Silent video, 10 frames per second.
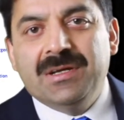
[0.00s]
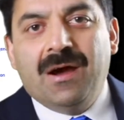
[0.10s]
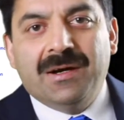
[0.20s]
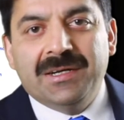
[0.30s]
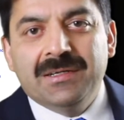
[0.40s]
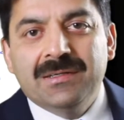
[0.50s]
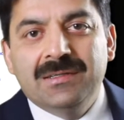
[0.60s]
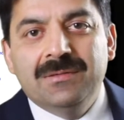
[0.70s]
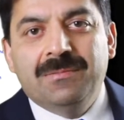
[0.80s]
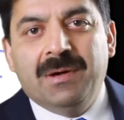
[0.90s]

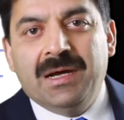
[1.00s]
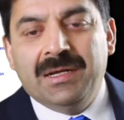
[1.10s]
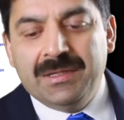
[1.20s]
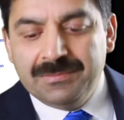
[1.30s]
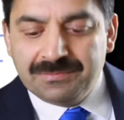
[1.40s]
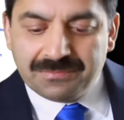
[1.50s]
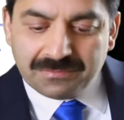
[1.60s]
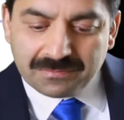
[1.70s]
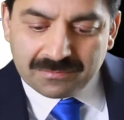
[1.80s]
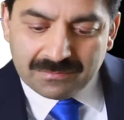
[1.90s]
article by
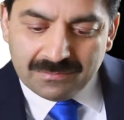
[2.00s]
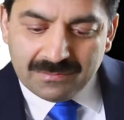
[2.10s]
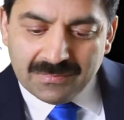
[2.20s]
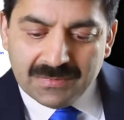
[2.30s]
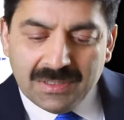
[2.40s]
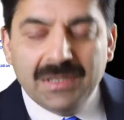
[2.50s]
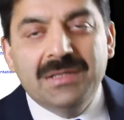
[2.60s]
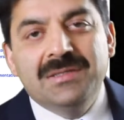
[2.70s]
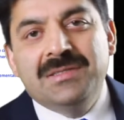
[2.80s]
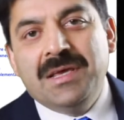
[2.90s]

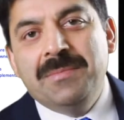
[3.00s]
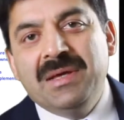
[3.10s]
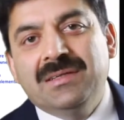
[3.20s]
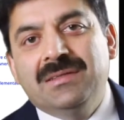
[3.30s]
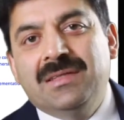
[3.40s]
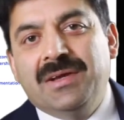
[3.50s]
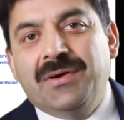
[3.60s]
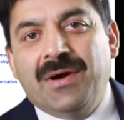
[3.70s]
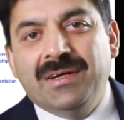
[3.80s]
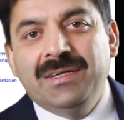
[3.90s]
Zemek
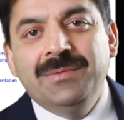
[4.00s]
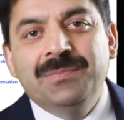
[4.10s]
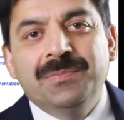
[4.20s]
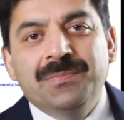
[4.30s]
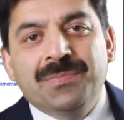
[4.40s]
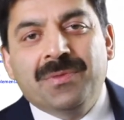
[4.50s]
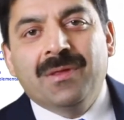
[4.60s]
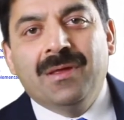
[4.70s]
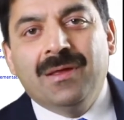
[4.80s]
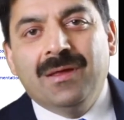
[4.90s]
Degrani,
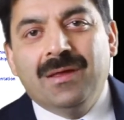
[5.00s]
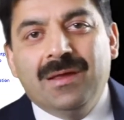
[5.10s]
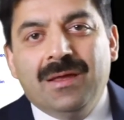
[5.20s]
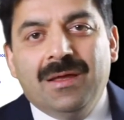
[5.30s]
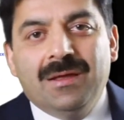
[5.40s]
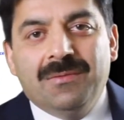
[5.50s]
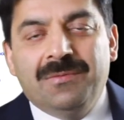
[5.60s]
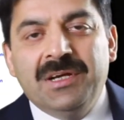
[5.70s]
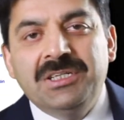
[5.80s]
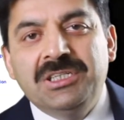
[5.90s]

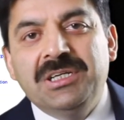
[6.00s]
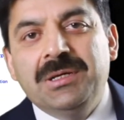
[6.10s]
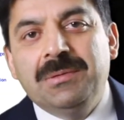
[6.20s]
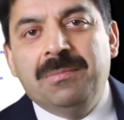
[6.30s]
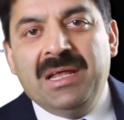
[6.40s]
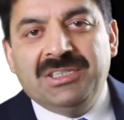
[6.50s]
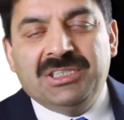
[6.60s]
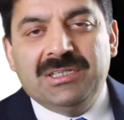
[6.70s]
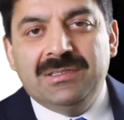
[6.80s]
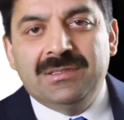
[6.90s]
where she
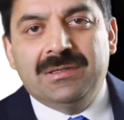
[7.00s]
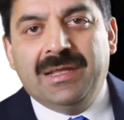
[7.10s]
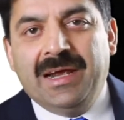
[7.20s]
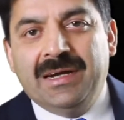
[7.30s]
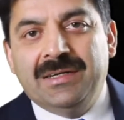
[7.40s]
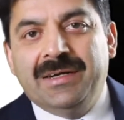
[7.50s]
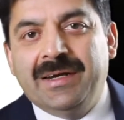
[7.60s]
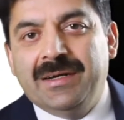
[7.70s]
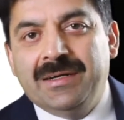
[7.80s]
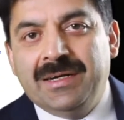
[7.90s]
mentions that
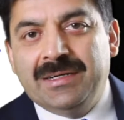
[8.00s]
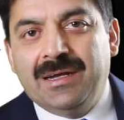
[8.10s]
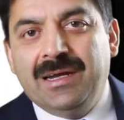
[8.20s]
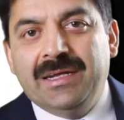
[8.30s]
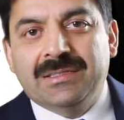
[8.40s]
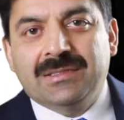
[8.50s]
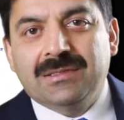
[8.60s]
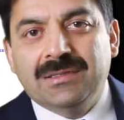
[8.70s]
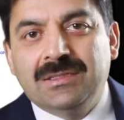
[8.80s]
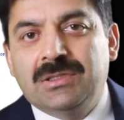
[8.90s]
data lakes
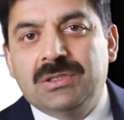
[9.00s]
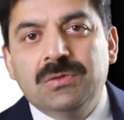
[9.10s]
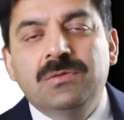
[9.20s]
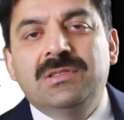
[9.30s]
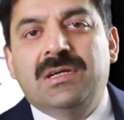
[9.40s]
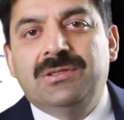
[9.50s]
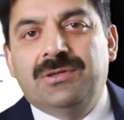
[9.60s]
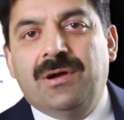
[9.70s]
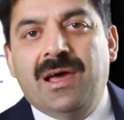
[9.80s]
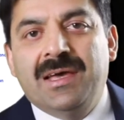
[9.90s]
is too
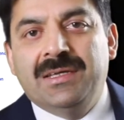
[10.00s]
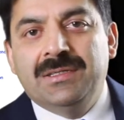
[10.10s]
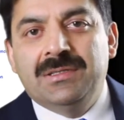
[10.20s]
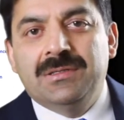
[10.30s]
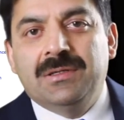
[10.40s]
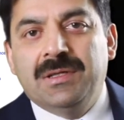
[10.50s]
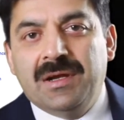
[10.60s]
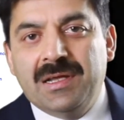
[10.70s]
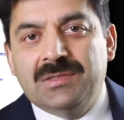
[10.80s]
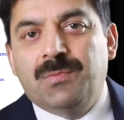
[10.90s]
centralized,
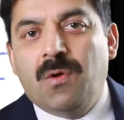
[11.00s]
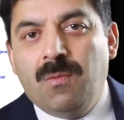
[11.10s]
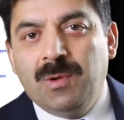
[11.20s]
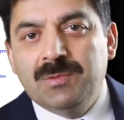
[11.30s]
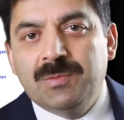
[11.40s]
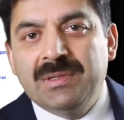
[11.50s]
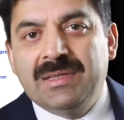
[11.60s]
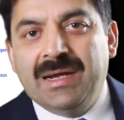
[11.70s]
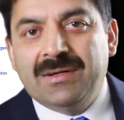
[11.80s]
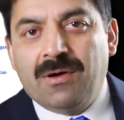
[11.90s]
there has problems with
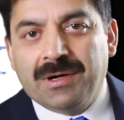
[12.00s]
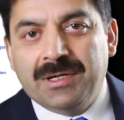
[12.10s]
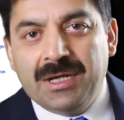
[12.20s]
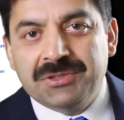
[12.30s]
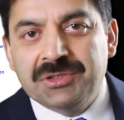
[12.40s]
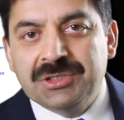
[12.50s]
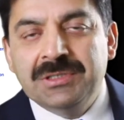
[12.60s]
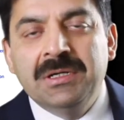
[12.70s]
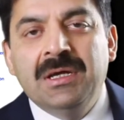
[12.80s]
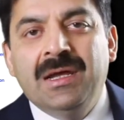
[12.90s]
that
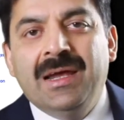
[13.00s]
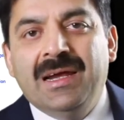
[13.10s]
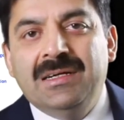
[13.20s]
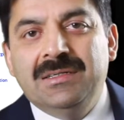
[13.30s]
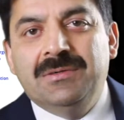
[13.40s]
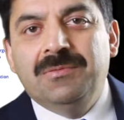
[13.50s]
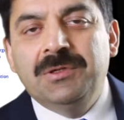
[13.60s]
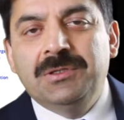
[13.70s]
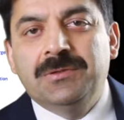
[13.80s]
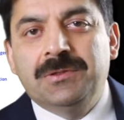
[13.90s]
architecture, and
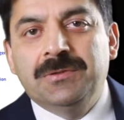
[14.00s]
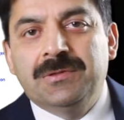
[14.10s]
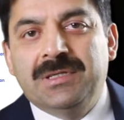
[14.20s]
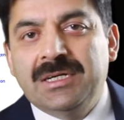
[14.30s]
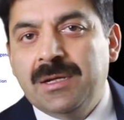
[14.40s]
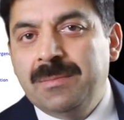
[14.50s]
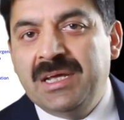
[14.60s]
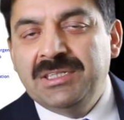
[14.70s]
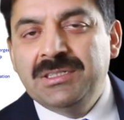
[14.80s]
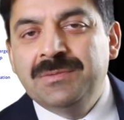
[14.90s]
we should use data
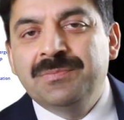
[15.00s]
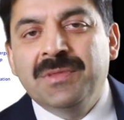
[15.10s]
mesh.